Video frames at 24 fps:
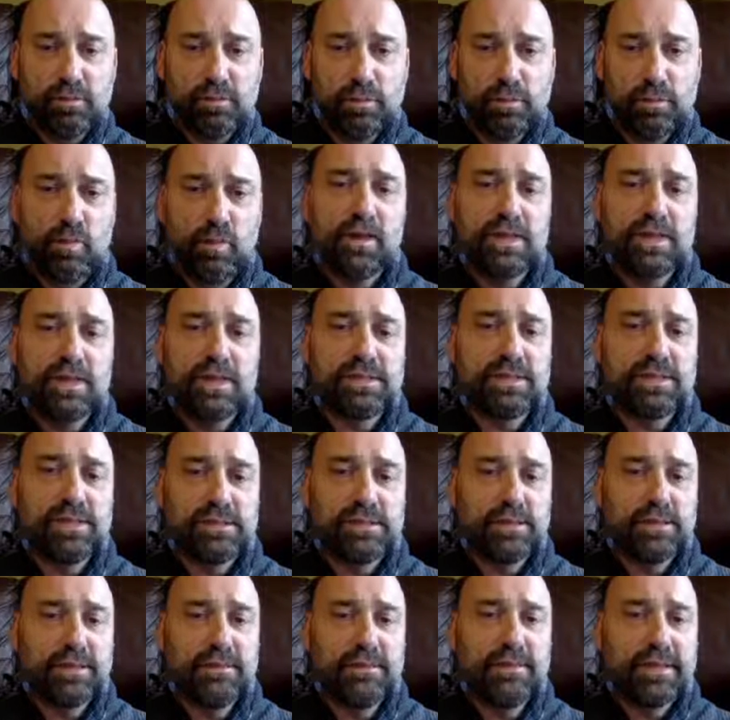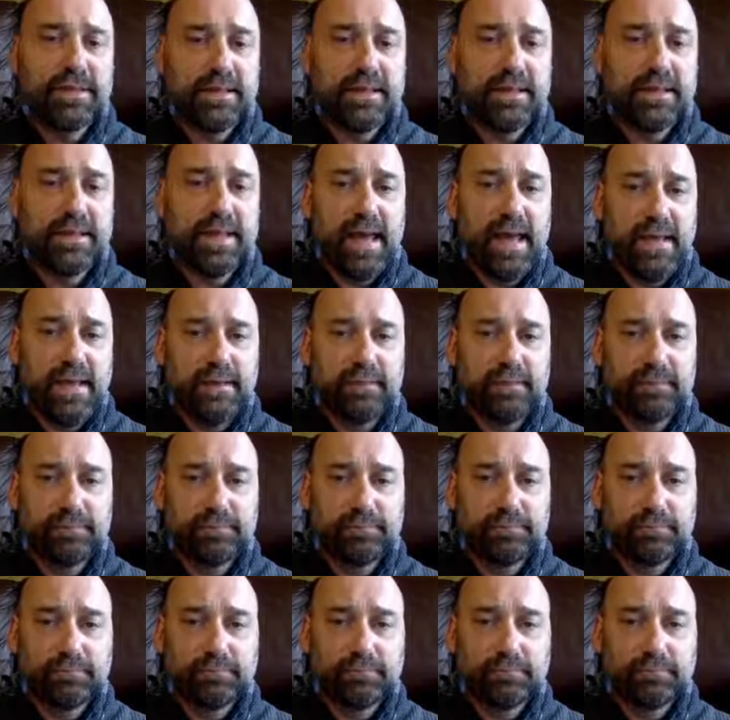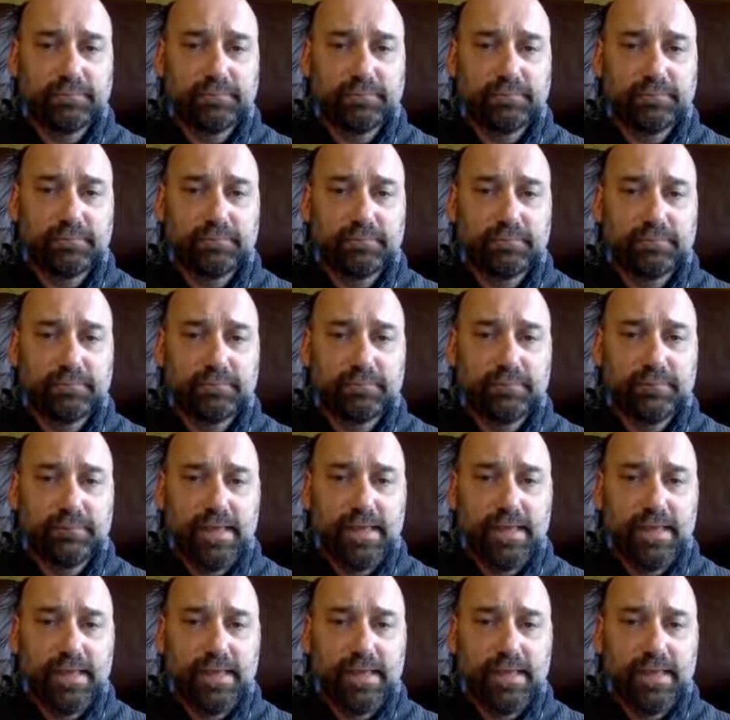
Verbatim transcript: well, what is it doing then? Mm.